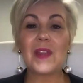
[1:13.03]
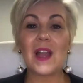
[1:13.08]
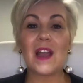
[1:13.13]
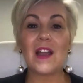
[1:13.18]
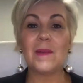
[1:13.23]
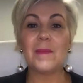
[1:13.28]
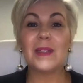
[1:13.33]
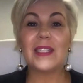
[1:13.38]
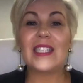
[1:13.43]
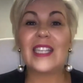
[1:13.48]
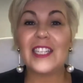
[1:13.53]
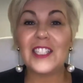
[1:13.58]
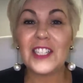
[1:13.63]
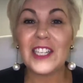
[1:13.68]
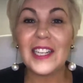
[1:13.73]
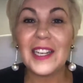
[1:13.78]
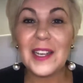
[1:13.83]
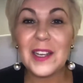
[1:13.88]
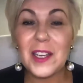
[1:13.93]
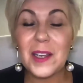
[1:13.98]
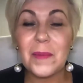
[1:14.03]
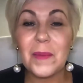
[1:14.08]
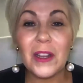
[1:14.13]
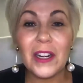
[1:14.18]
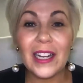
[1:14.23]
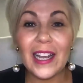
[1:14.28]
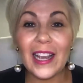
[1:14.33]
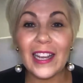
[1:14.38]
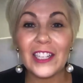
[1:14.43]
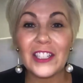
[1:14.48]
I'm essentially a
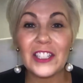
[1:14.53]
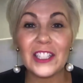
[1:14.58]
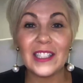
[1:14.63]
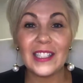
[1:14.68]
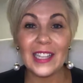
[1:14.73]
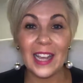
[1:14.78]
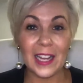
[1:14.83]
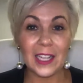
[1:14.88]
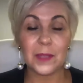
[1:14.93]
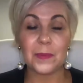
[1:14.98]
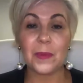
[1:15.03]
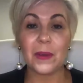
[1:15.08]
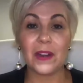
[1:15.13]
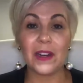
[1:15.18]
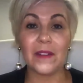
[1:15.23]
communications expert,